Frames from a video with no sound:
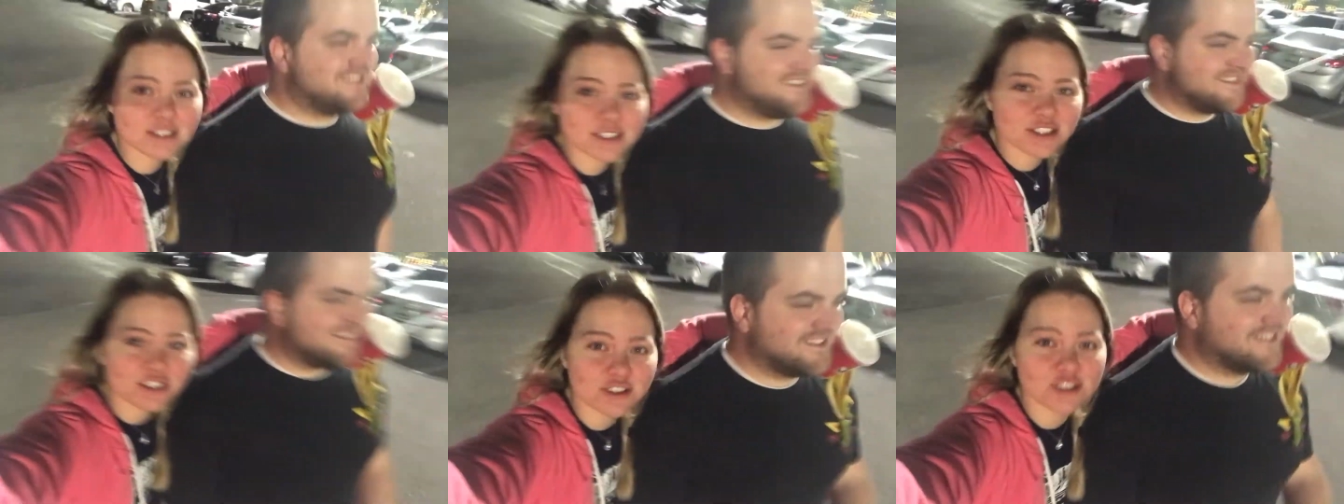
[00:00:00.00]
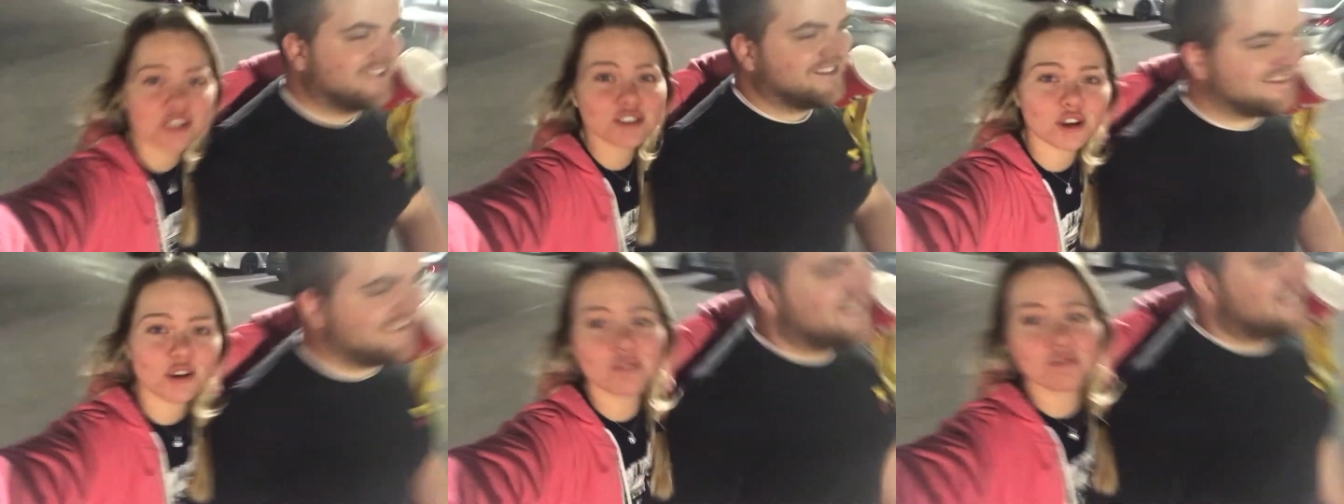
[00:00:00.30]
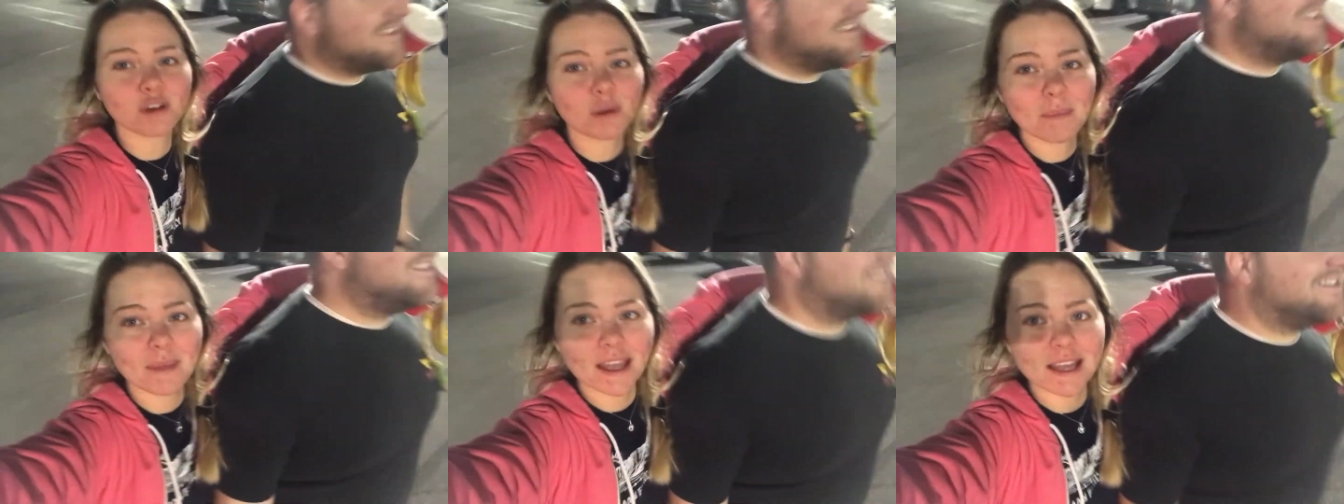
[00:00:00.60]
because it's so
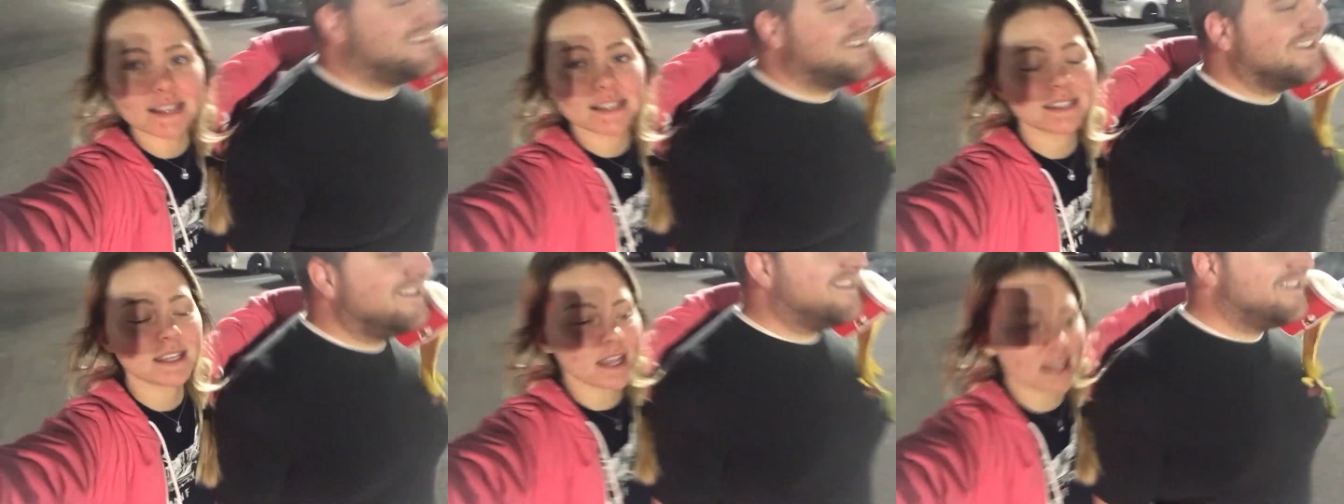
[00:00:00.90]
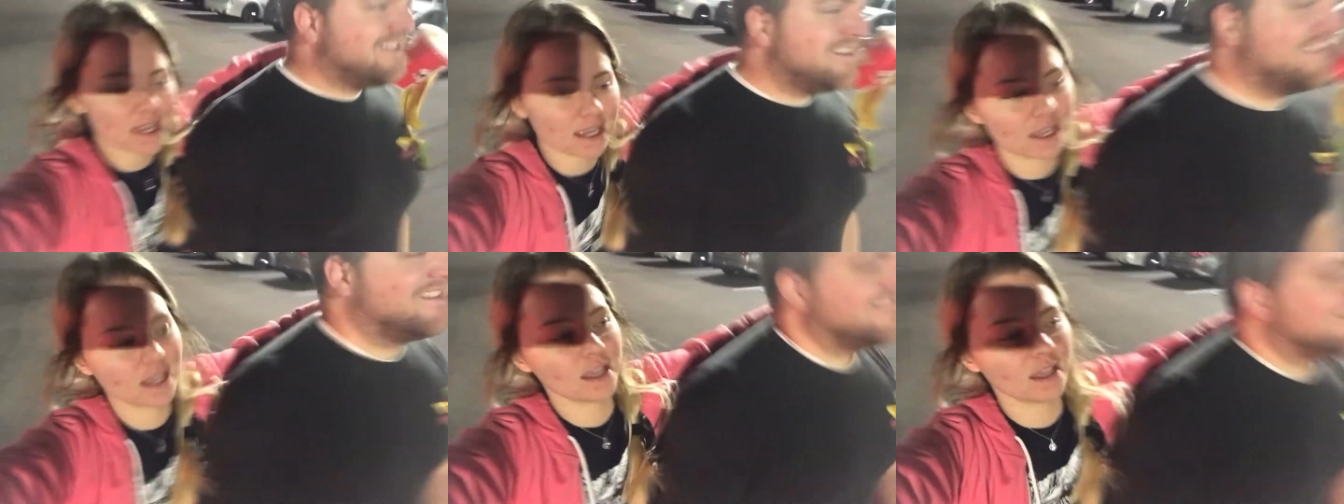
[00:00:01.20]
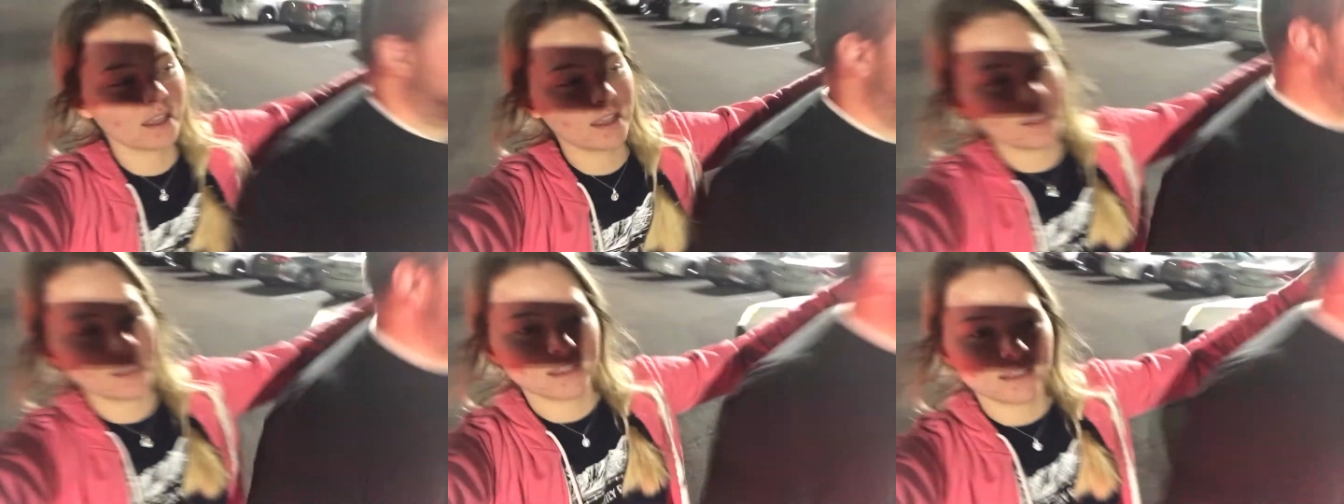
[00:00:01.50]
romantic.
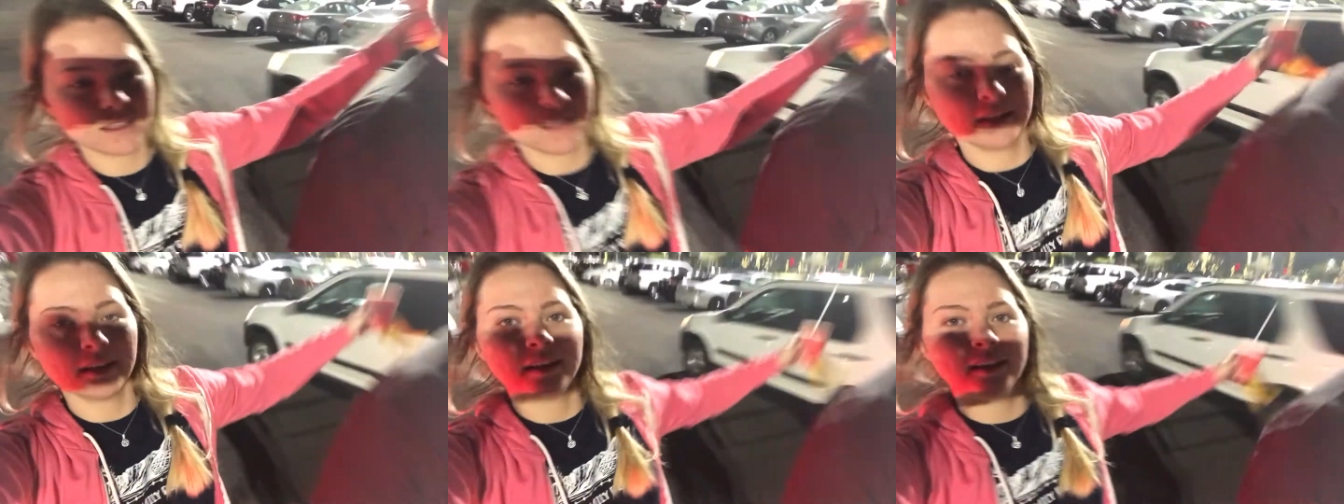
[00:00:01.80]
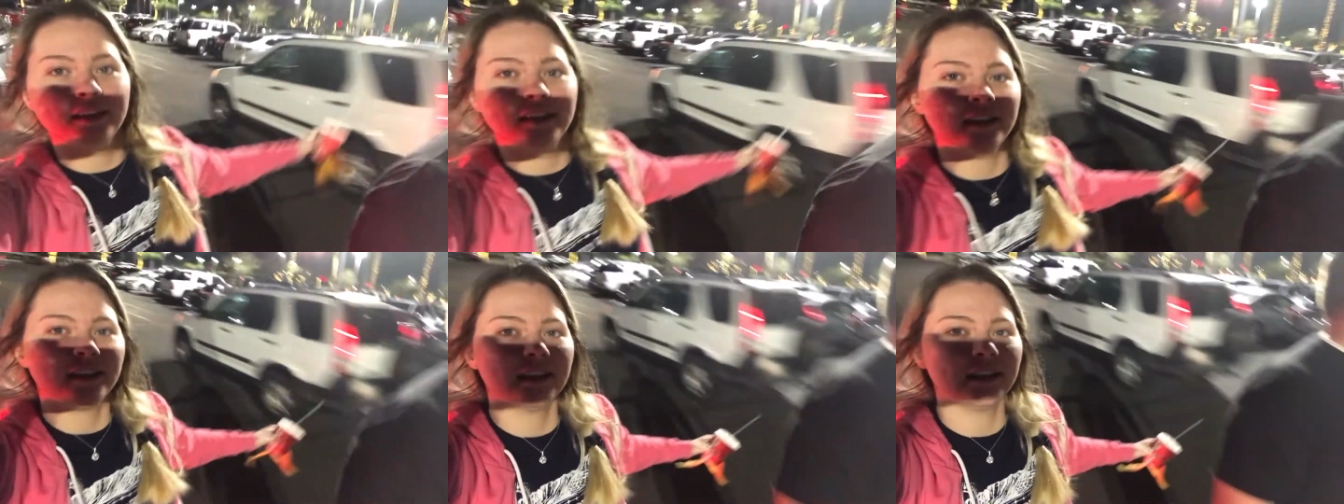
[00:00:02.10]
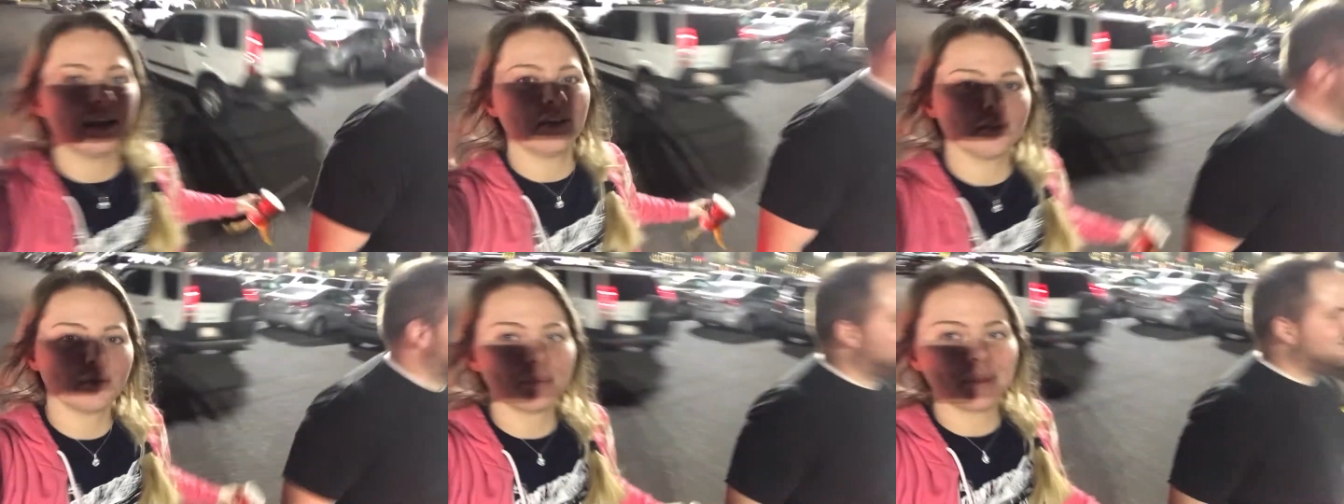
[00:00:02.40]

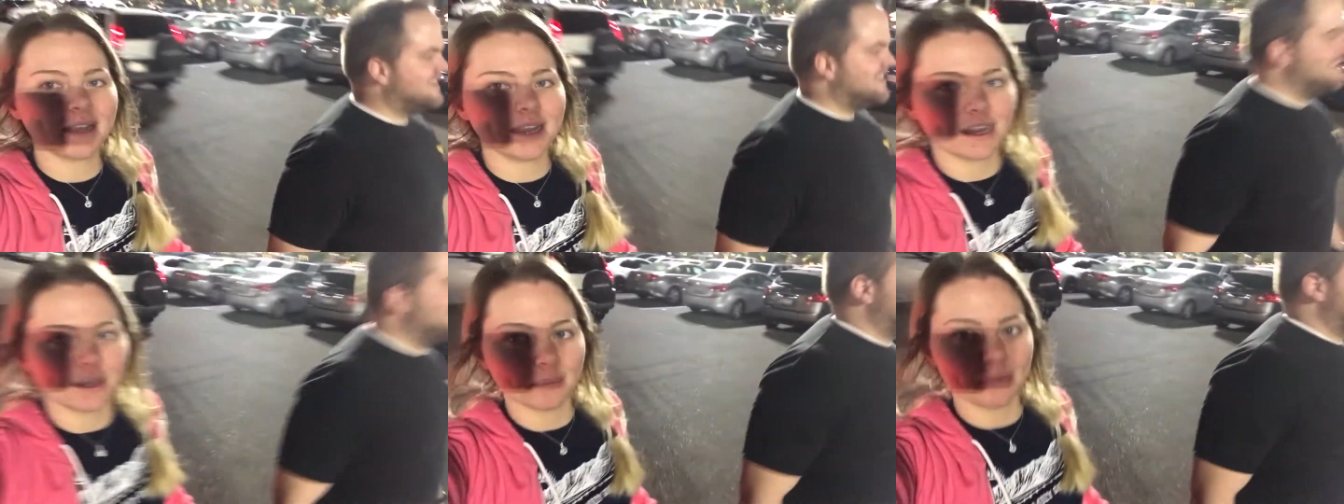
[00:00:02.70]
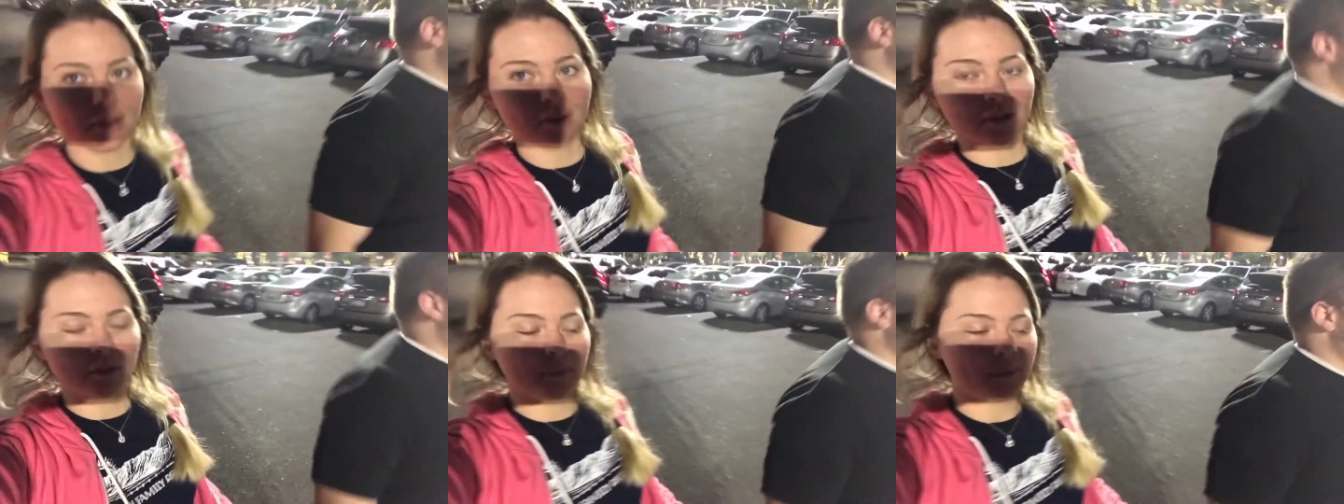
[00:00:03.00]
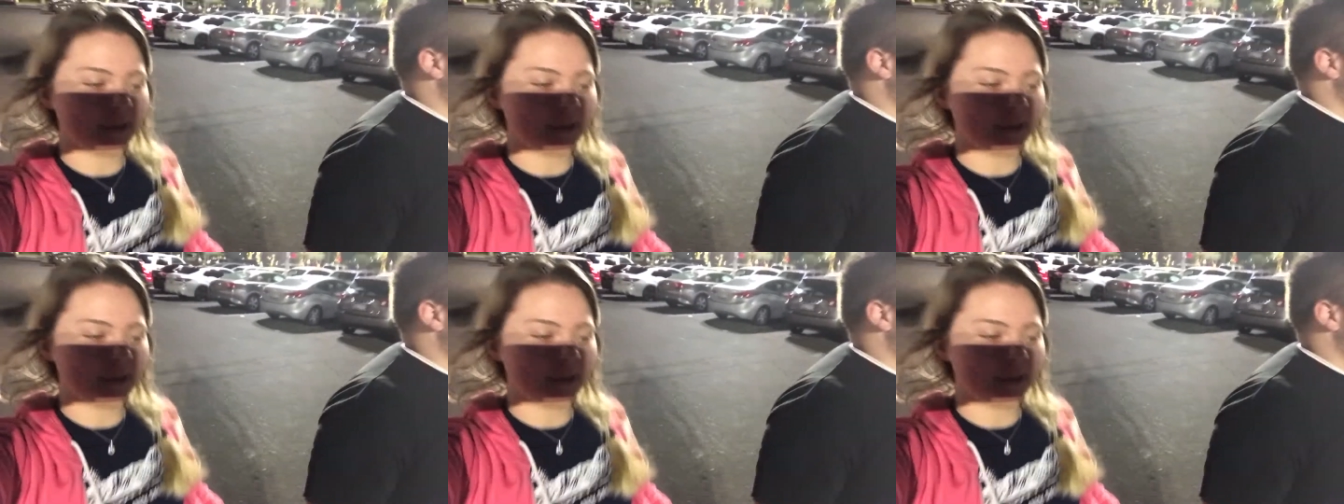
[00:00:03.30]
And I have a banana peel in